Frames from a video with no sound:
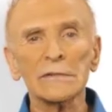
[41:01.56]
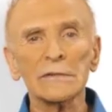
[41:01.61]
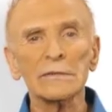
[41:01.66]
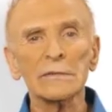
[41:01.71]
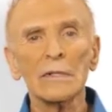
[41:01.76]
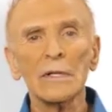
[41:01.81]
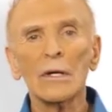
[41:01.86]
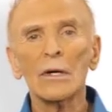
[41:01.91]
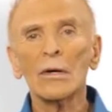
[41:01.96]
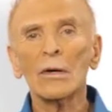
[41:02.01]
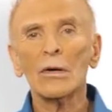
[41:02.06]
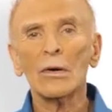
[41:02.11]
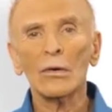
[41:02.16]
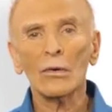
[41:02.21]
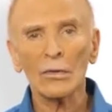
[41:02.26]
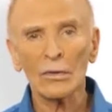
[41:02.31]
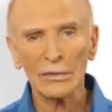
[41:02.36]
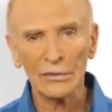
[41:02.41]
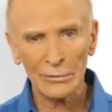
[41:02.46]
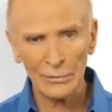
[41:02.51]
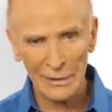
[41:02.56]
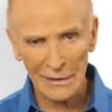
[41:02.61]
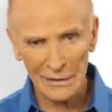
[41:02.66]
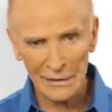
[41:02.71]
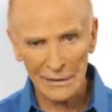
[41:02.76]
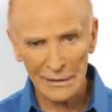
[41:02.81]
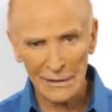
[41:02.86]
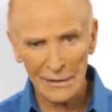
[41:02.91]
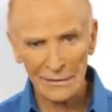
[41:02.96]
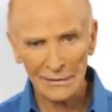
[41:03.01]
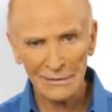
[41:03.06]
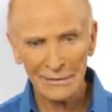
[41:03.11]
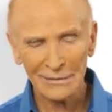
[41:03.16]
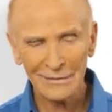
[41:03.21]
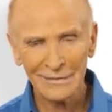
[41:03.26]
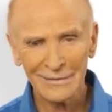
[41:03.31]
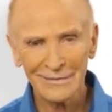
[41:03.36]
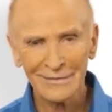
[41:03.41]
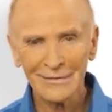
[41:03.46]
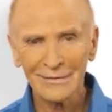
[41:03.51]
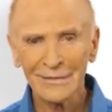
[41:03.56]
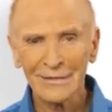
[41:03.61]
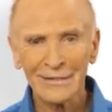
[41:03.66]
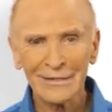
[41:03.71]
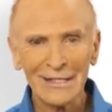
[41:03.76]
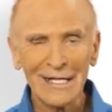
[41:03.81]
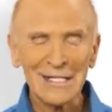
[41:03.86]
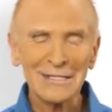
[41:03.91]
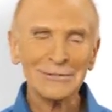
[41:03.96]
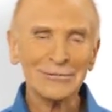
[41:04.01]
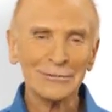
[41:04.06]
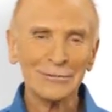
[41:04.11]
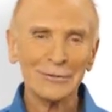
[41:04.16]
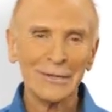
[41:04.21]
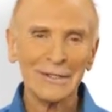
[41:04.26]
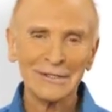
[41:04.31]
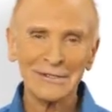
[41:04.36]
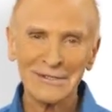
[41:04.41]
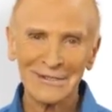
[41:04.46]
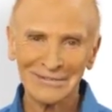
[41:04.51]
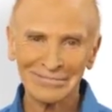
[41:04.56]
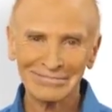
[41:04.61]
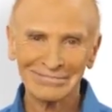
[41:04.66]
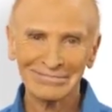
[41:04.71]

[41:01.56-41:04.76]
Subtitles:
you all the way to the end. Thanks for watching.